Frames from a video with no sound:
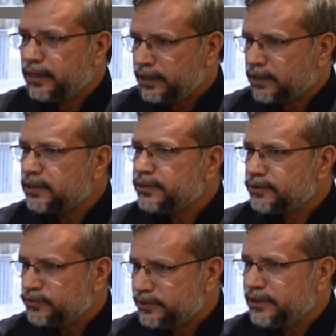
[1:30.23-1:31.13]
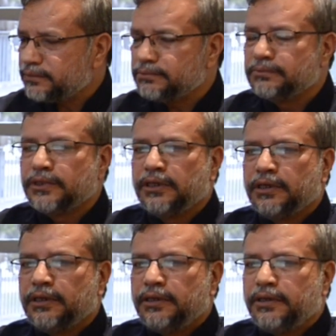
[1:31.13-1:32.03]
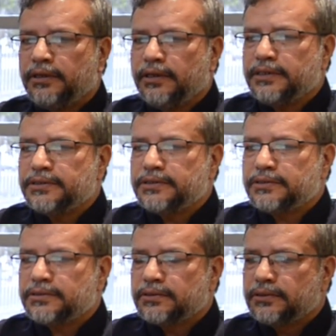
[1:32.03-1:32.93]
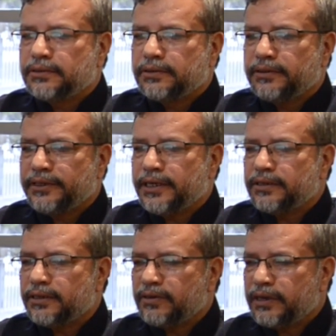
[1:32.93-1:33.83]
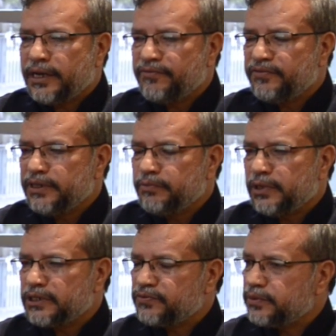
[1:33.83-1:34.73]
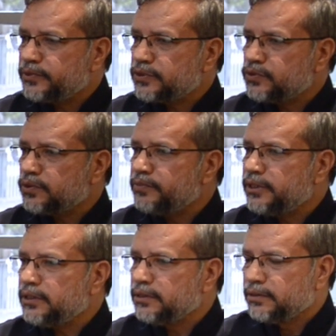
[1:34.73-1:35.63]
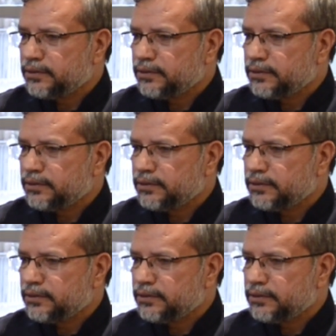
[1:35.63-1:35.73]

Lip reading: according to them, is that every blasphemer should be